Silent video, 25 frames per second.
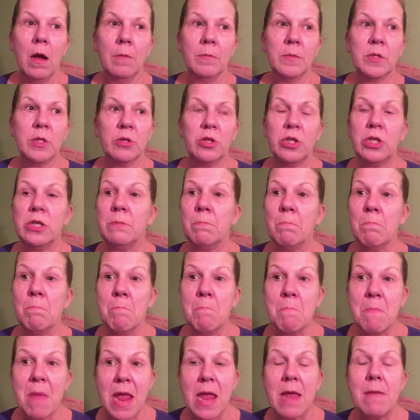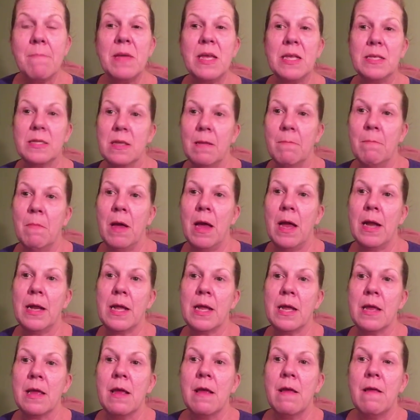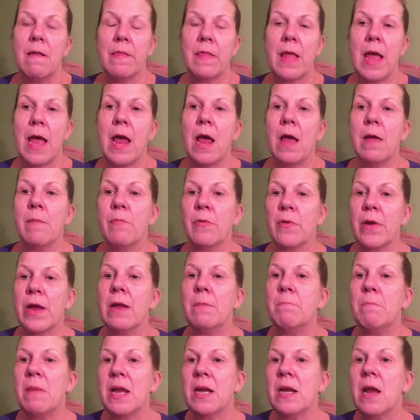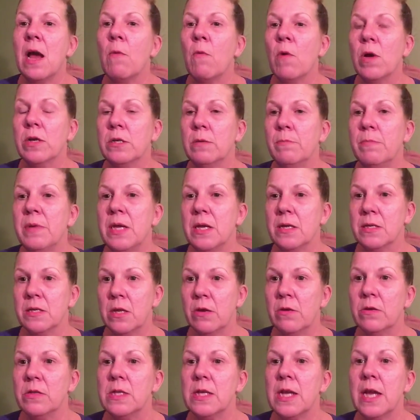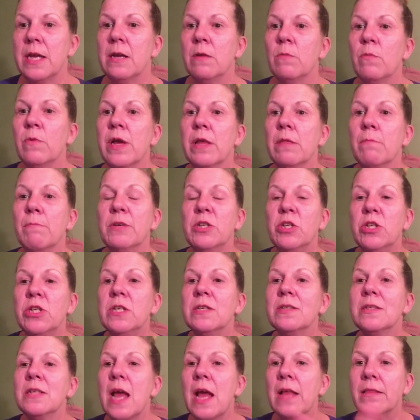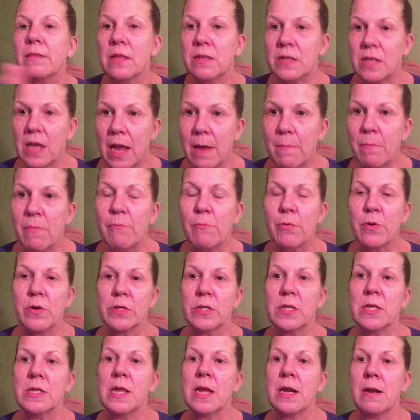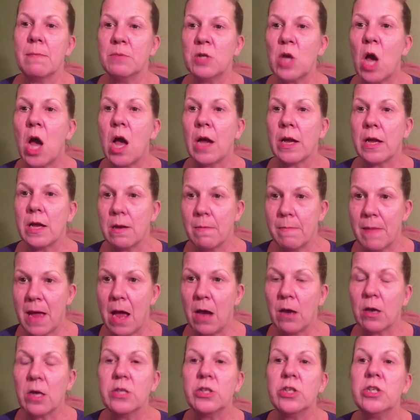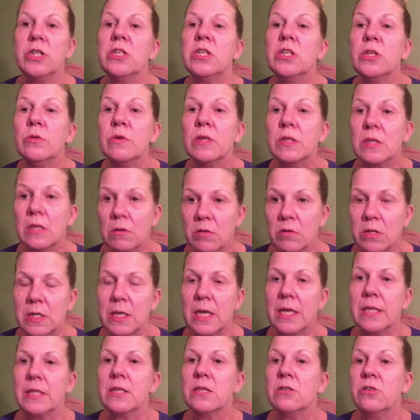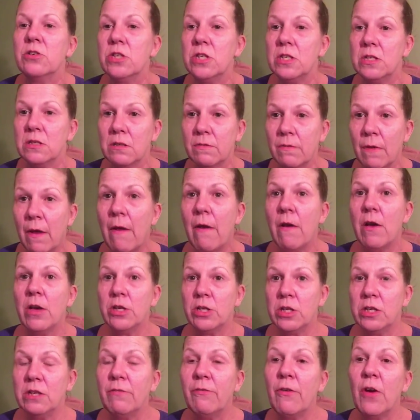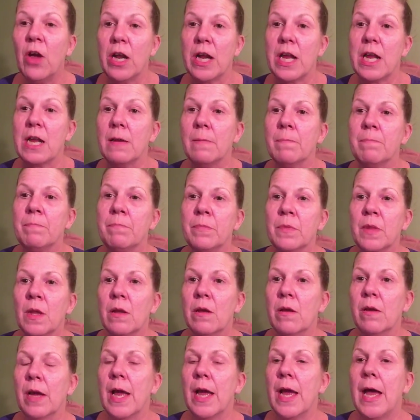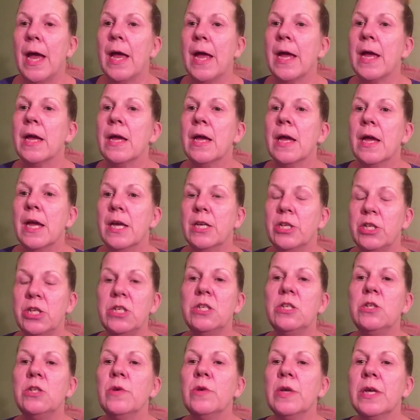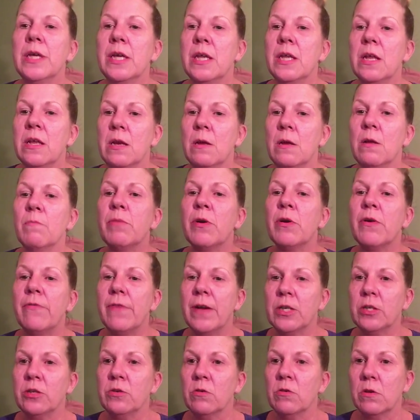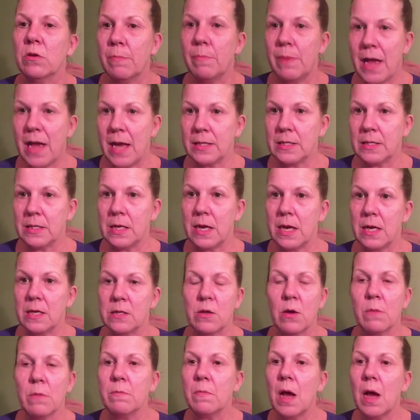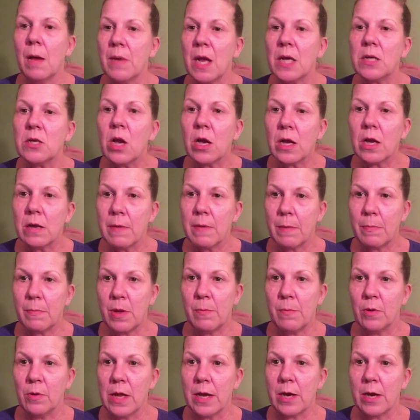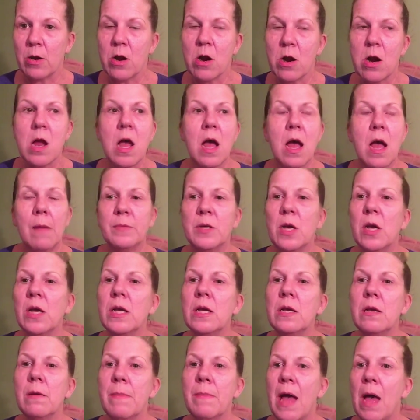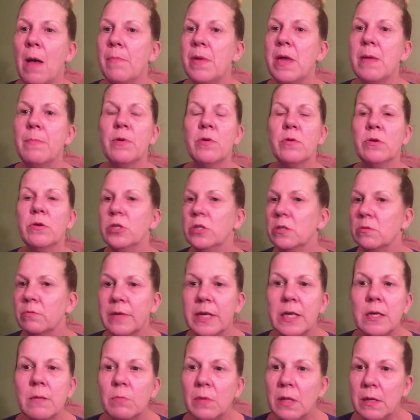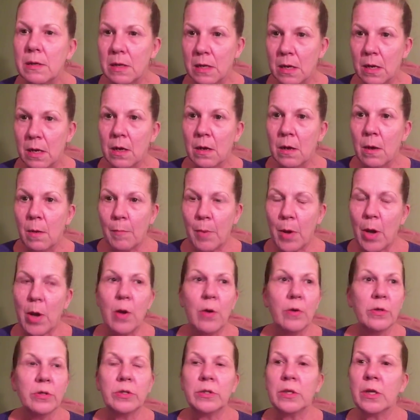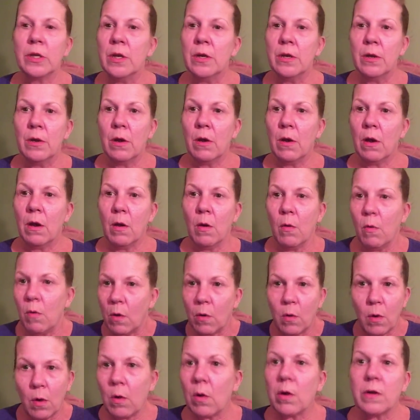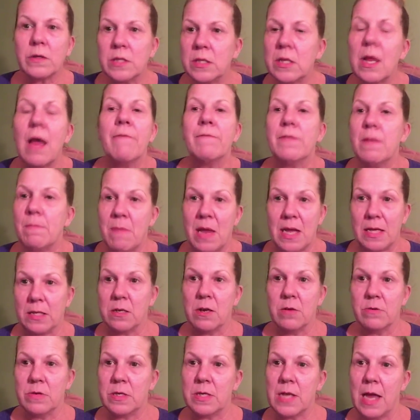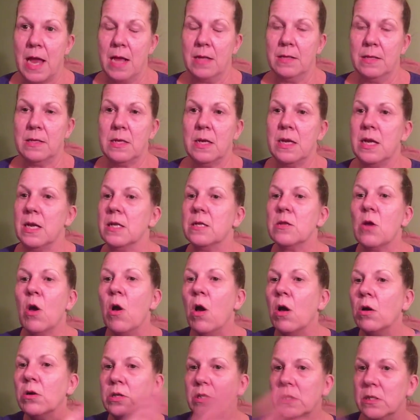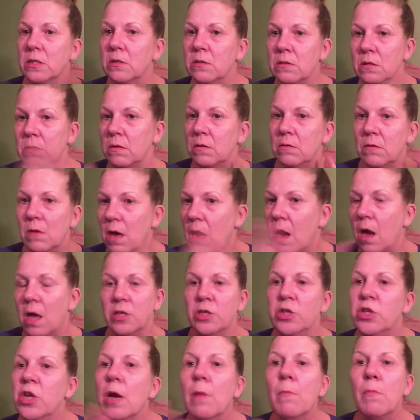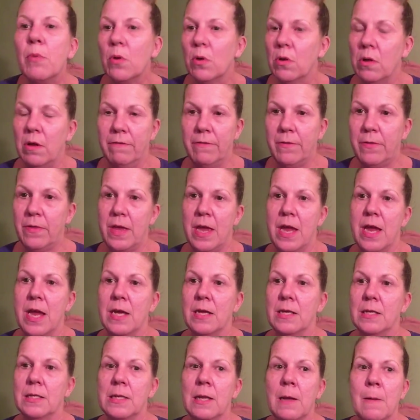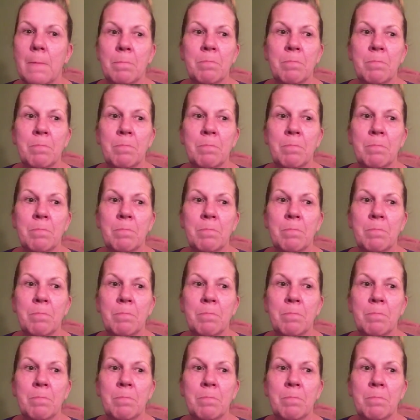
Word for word: So she may be somebody that a brand may not want to be associated with, but she's not the type of person that I'm talking about, because she's doing little skits and she's funny, okay? And she's doing it in a professional capacity. So I'm not talking about people like her. I'm talking about people who just randomly post stuff that makes no sense, and it's all just a jumble of things.